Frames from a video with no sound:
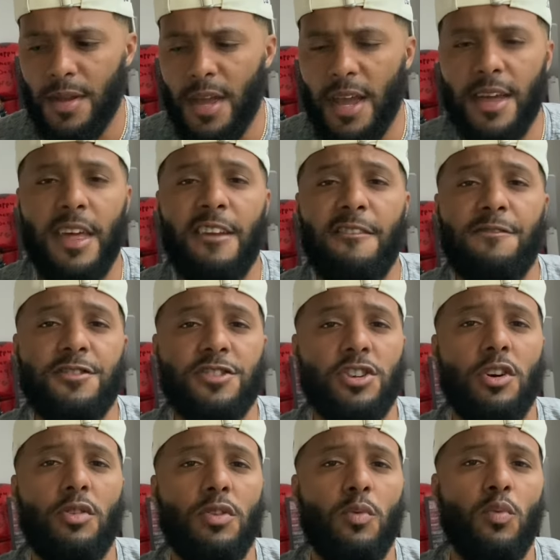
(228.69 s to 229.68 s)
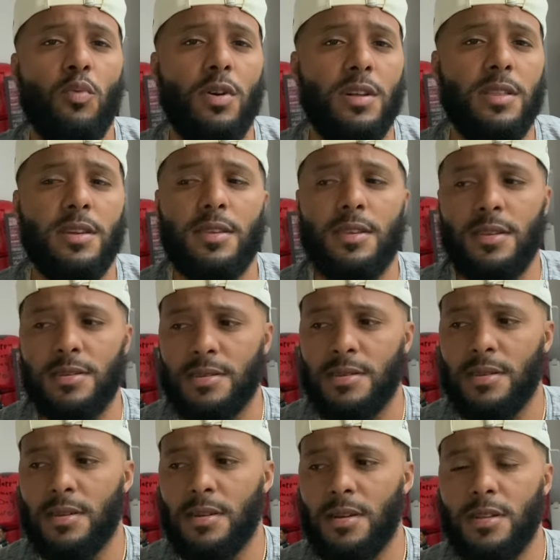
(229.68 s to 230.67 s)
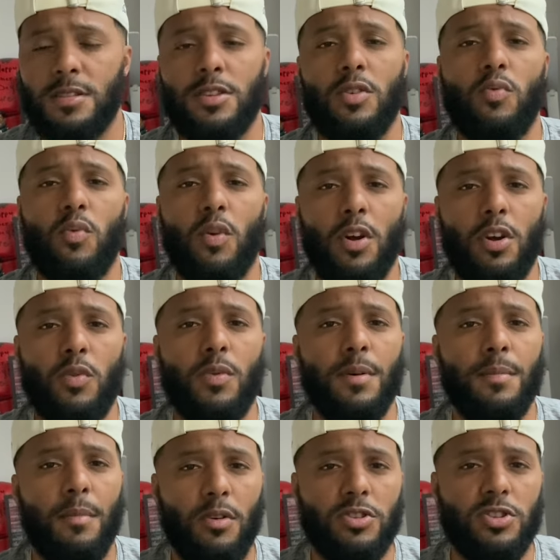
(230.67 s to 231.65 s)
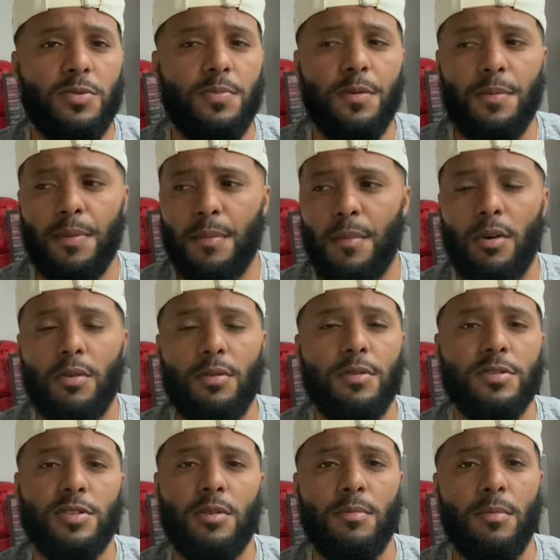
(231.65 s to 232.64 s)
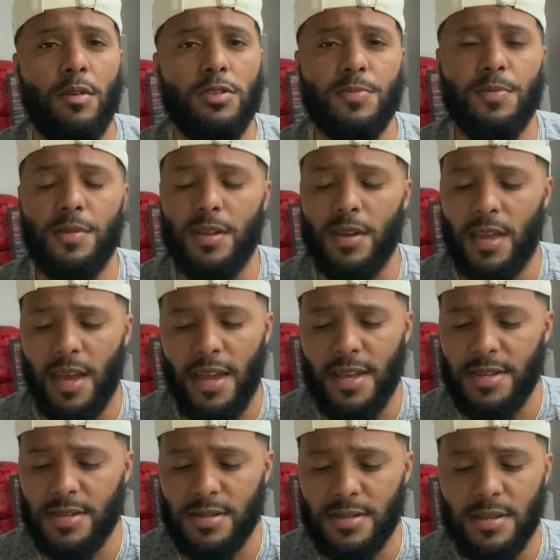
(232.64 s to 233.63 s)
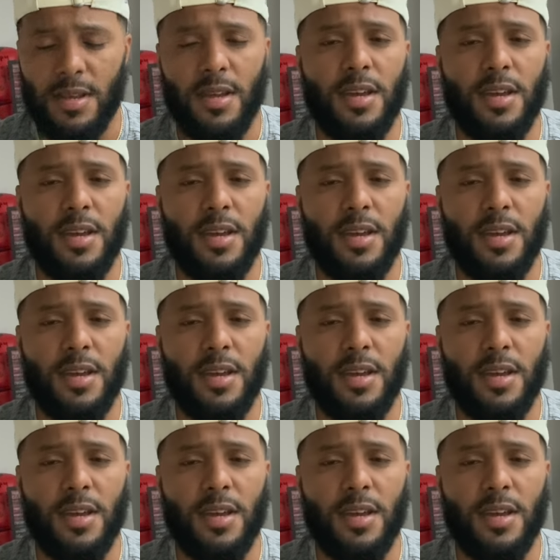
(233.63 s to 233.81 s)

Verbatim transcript: and they've showed a willingness to work with multiple promoters on multiple occasions.